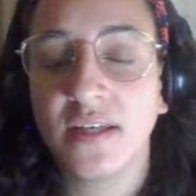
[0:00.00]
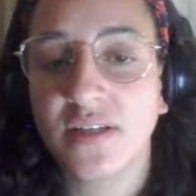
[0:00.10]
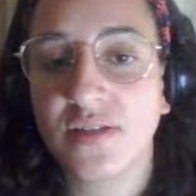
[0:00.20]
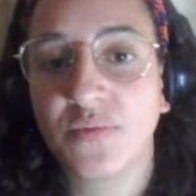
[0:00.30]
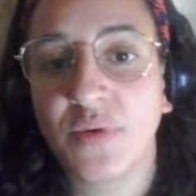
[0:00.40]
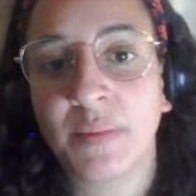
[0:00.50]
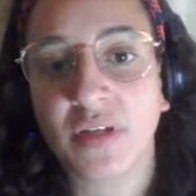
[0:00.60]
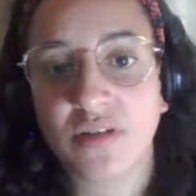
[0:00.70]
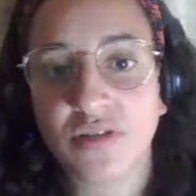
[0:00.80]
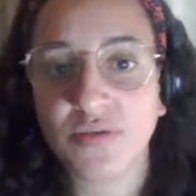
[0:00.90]
So what I'm
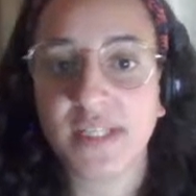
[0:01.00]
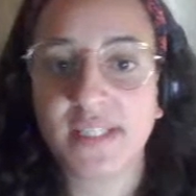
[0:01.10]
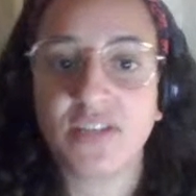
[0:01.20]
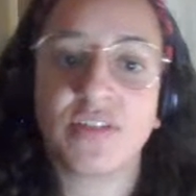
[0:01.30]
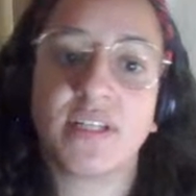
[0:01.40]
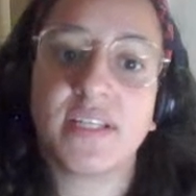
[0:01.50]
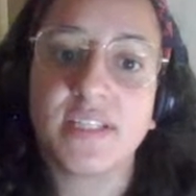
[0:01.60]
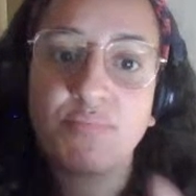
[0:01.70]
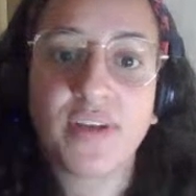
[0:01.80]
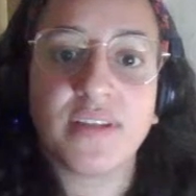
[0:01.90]
going to do essentially is
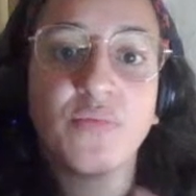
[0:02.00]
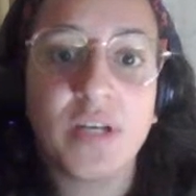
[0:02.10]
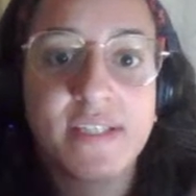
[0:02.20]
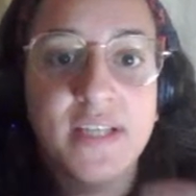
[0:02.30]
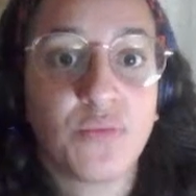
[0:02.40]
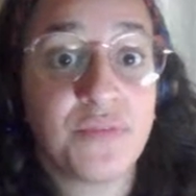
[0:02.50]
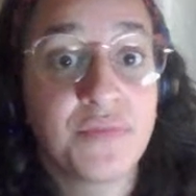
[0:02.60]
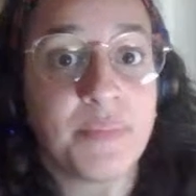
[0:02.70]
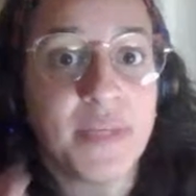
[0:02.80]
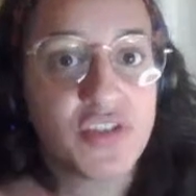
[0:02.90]
bring the words out with
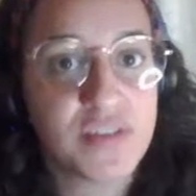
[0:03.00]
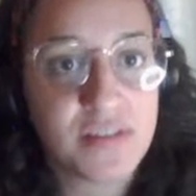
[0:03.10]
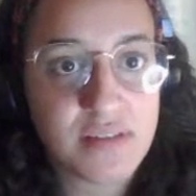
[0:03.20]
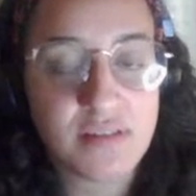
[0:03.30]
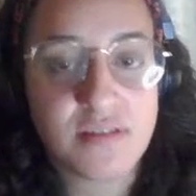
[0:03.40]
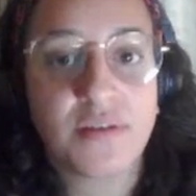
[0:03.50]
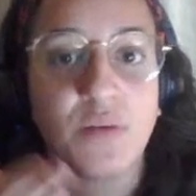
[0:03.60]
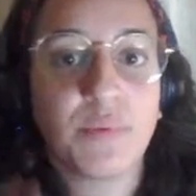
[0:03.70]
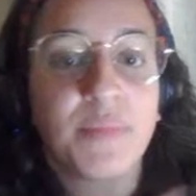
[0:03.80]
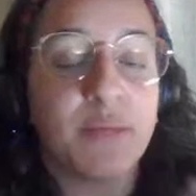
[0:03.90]
the pictures so that
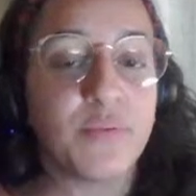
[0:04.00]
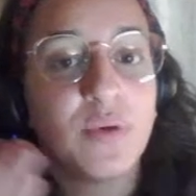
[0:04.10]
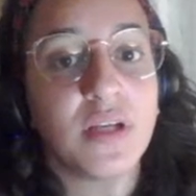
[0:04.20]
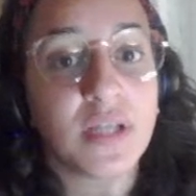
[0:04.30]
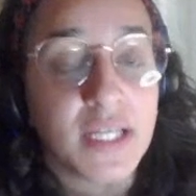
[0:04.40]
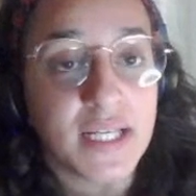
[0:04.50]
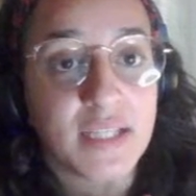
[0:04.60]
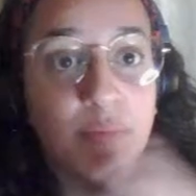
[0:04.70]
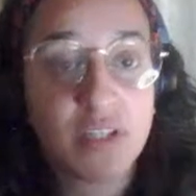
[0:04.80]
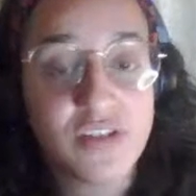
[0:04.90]
when people are looking at
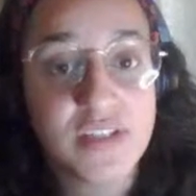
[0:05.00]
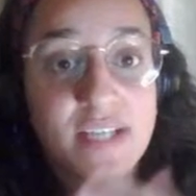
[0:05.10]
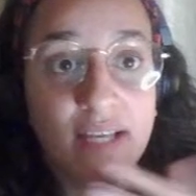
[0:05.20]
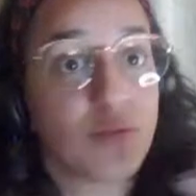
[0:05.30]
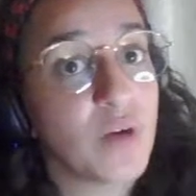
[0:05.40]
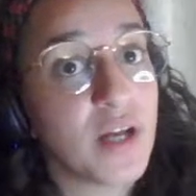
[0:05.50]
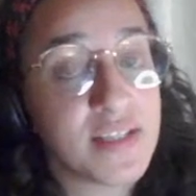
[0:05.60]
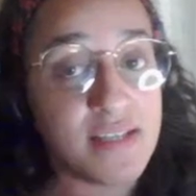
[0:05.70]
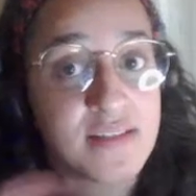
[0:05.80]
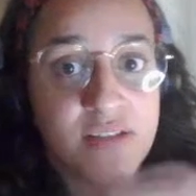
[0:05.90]
the pictures and the words,
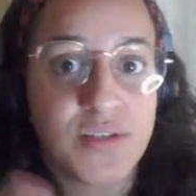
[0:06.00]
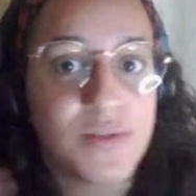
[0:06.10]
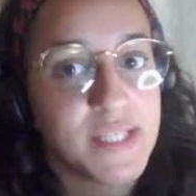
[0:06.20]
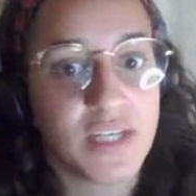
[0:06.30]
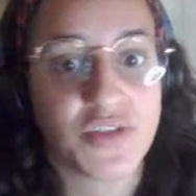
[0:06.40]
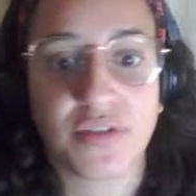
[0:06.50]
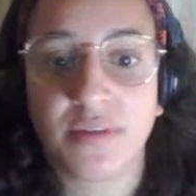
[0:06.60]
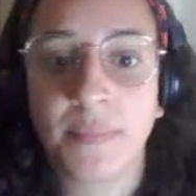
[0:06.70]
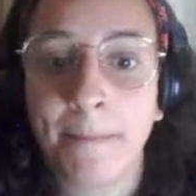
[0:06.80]
there's an association.